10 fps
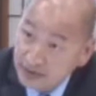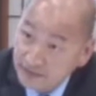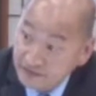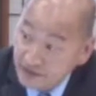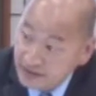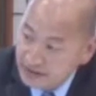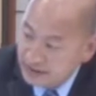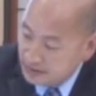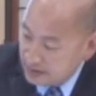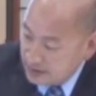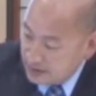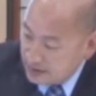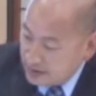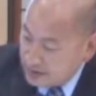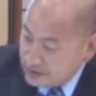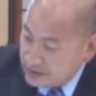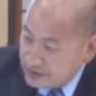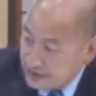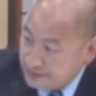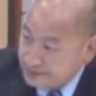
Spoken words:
by flooding. So here's a